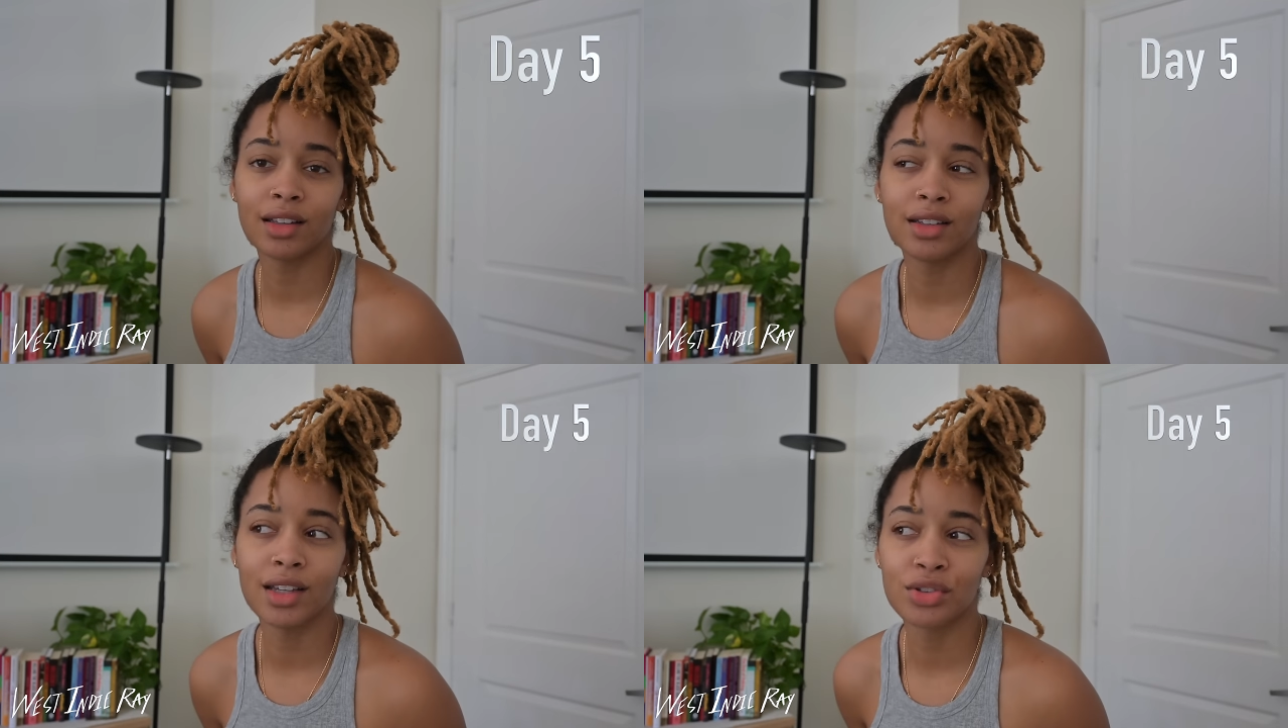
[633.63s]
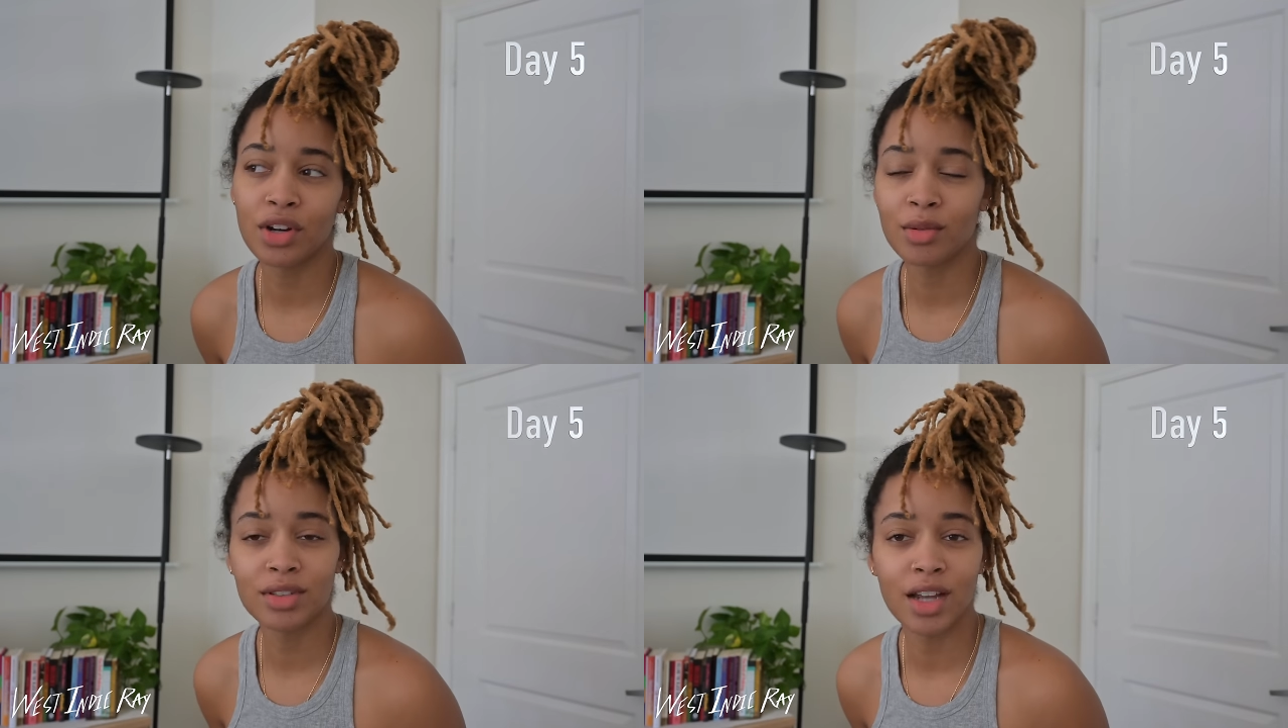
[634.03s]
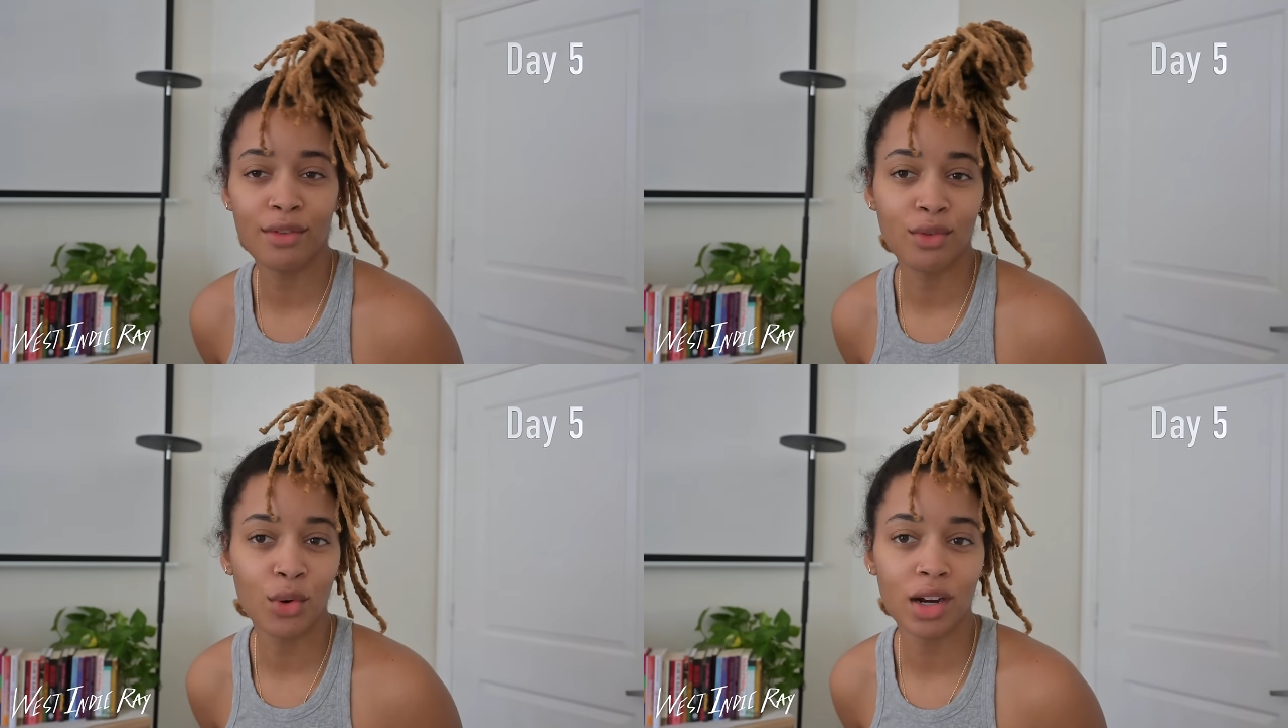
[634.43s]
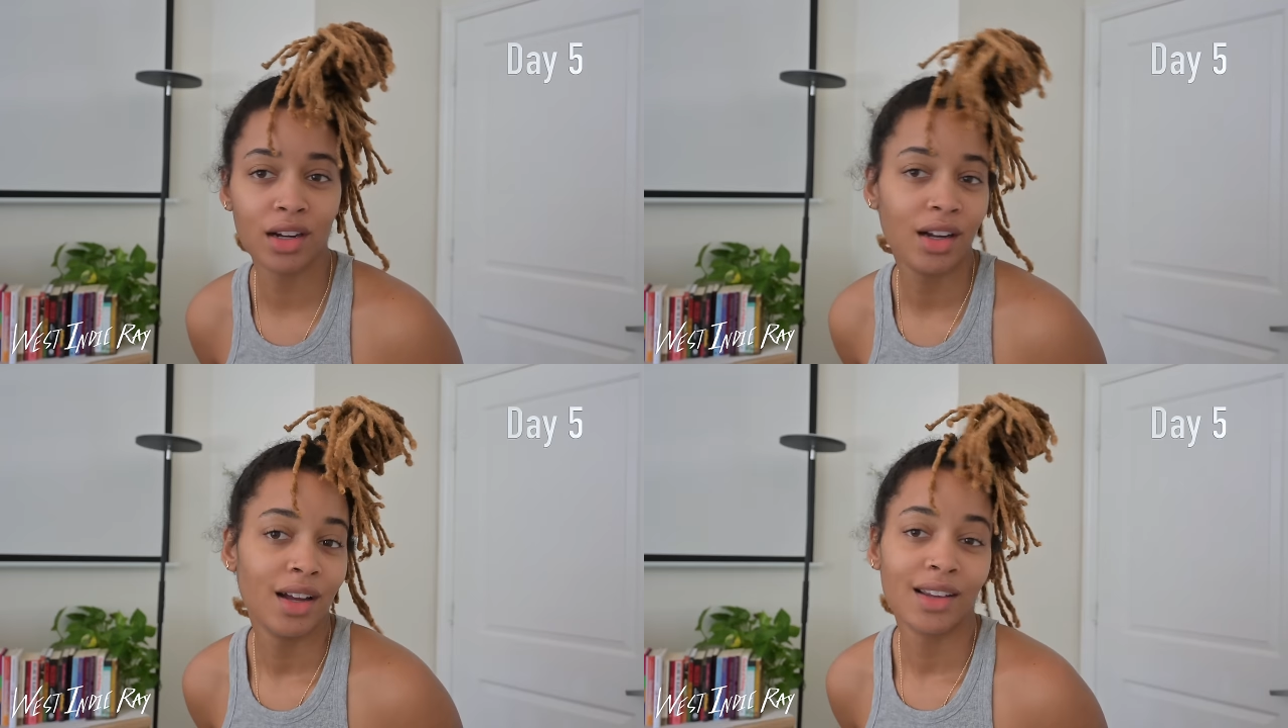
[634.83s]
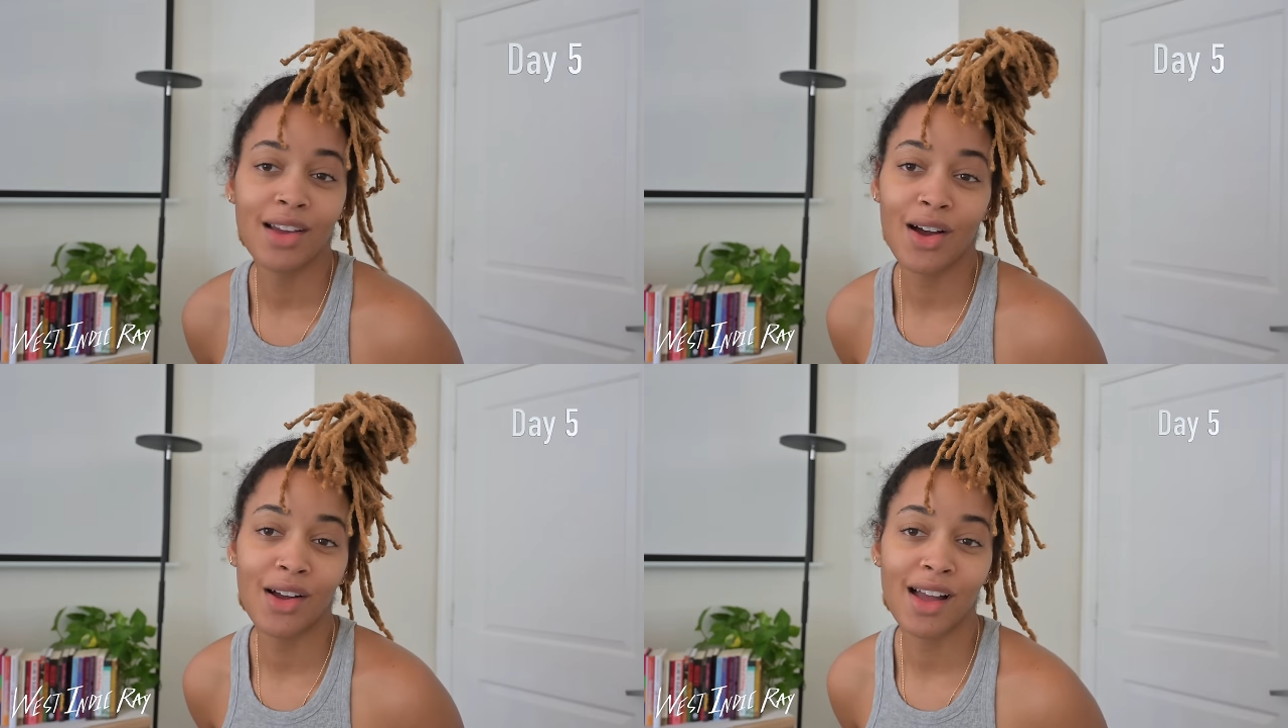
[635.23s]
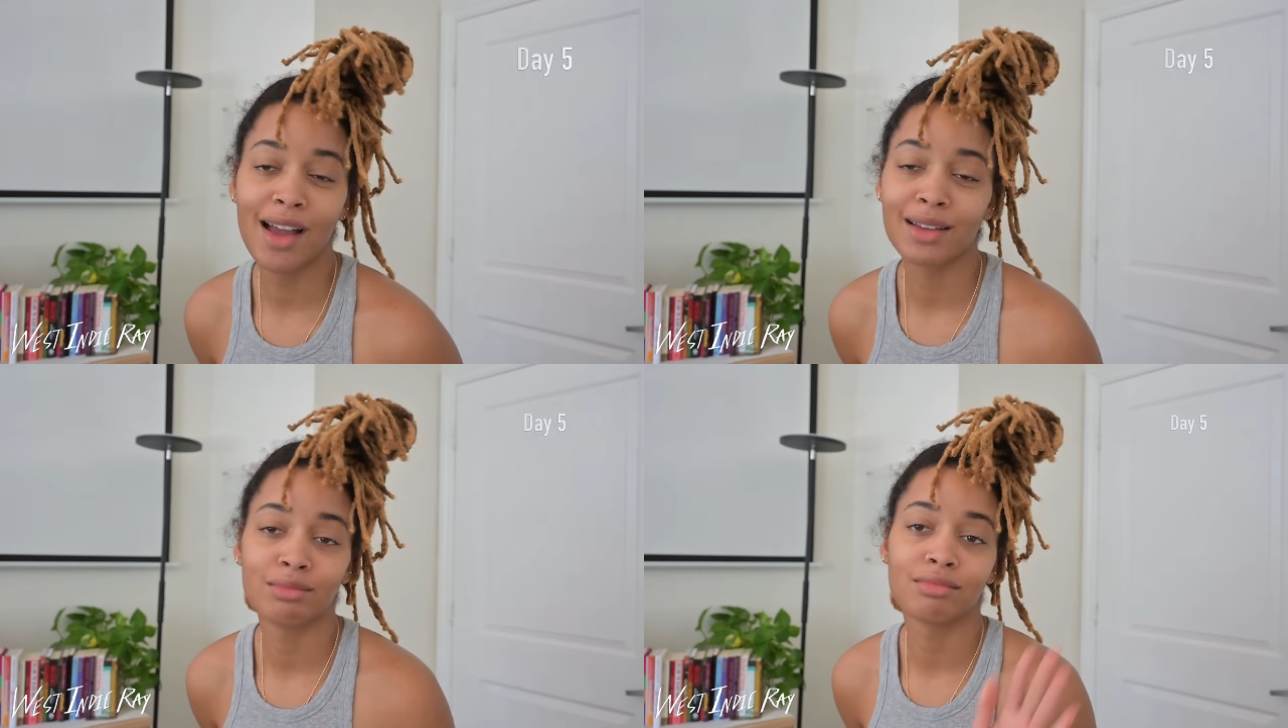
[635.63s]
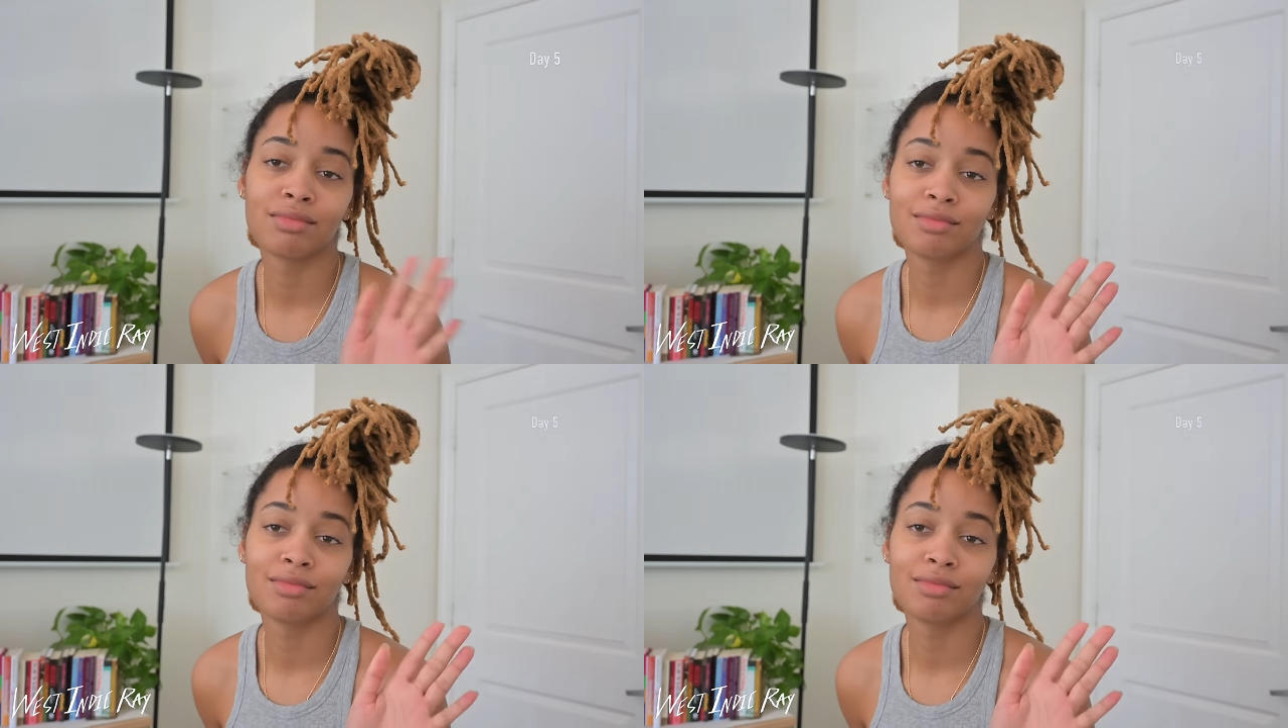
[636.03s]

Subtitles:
yesterday was day 4. Y'all, I'm